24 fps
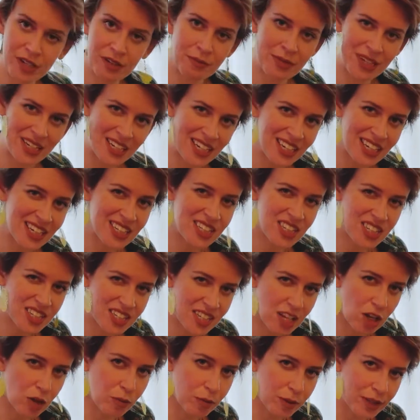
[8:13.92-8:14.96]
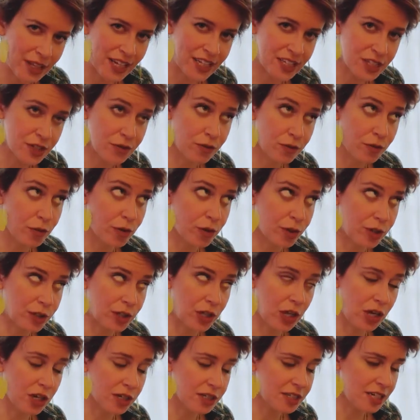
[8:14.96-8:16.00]
meaning to sell plants for a
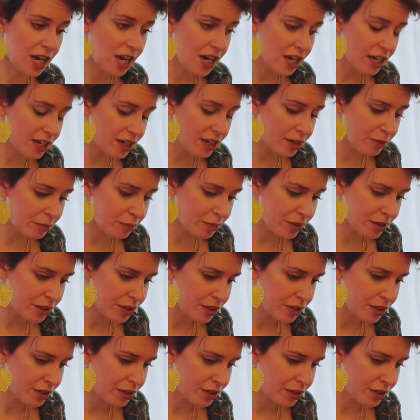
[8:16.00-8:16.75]
long time,